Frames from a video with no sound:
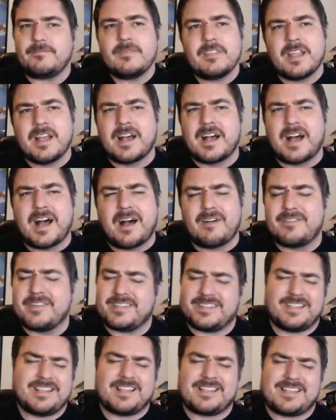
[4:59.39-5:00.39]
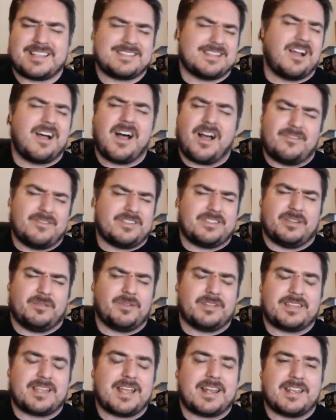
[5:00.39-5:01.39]
Obviously, that's obviously what
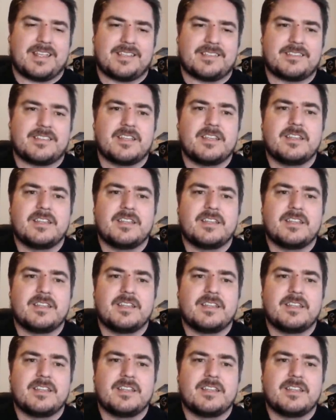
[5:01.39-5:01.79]
that is.